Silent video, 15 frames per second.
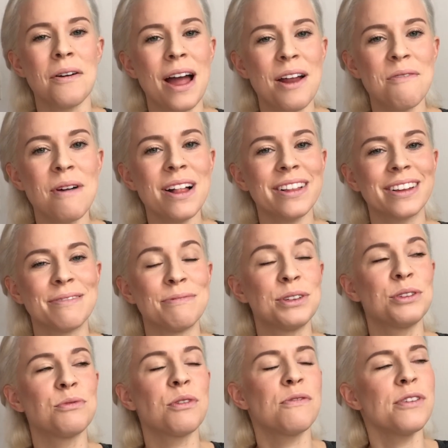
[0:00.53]
and welcome
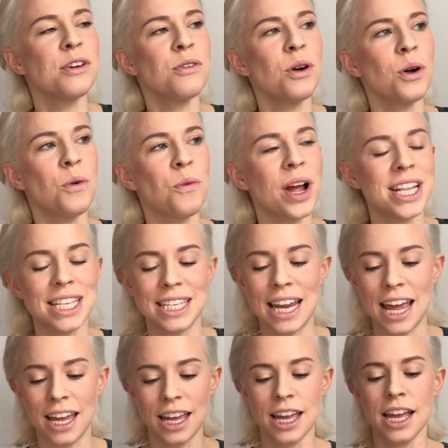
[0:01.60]
to Review
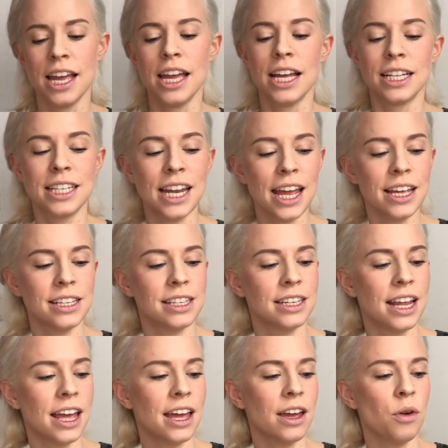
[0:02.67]
Wednesday. Today is a
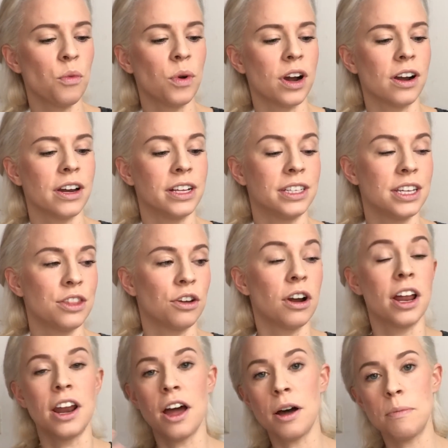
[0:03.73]
day where it's either
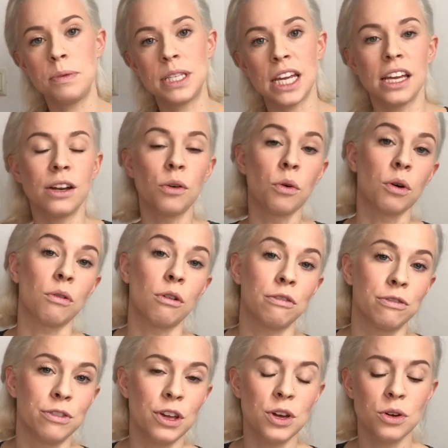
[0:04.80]
an update or a
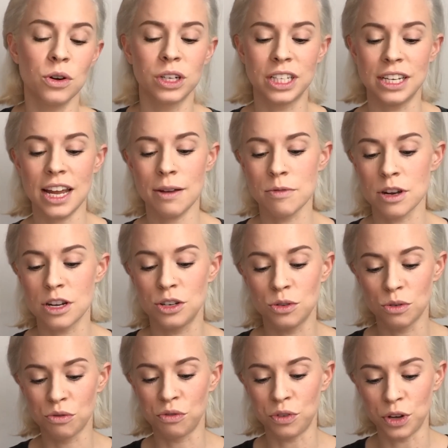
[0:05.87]
review. Today I'm going to
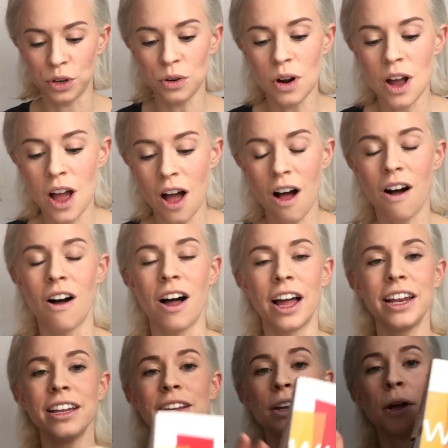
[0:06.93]
do a review
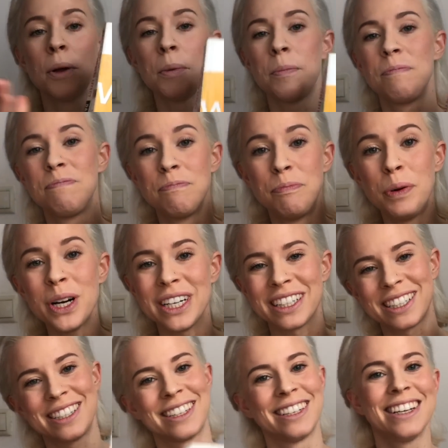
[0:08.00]
on
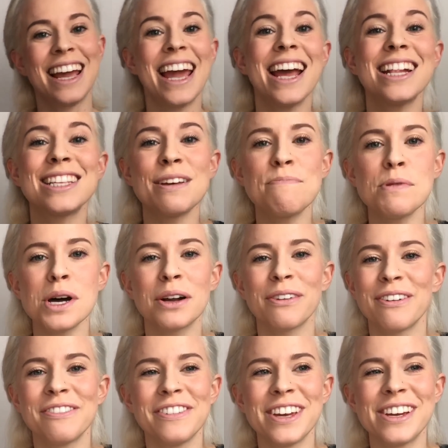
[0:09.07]
books. It's a
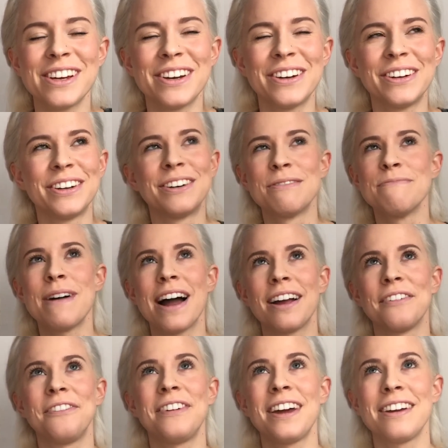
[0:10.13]
book review!
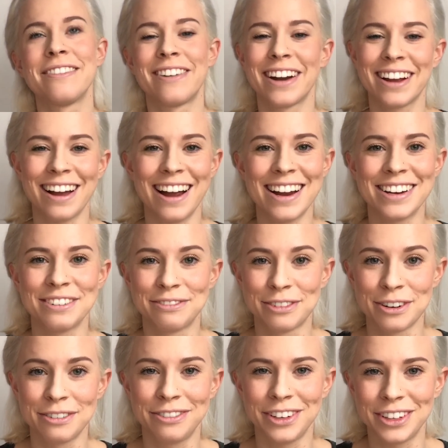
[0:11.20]
My favorite kind of
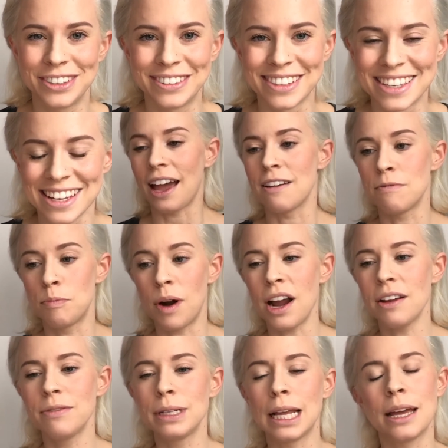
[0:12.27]
reviews. I've
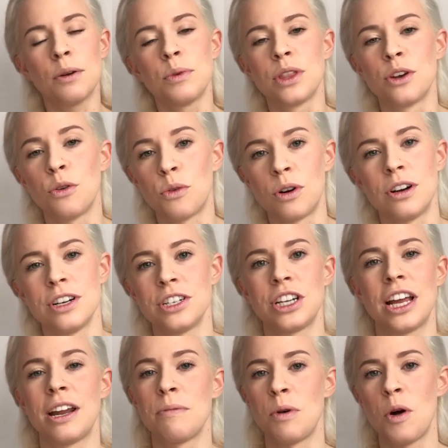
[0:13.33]
bribed Leia with an orange
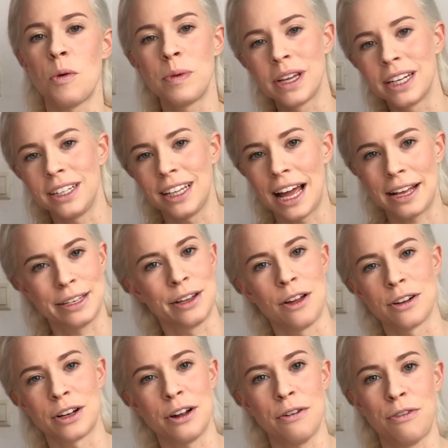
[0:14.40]
and I'm hoping it'll last
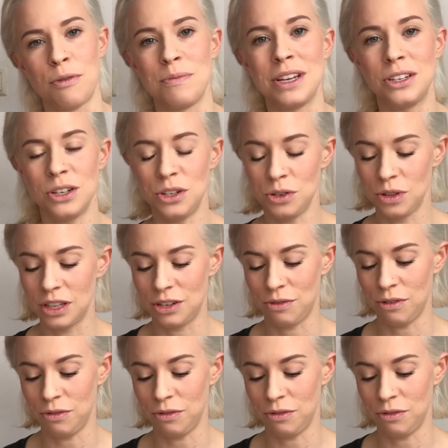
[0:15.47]
long enough for me to do this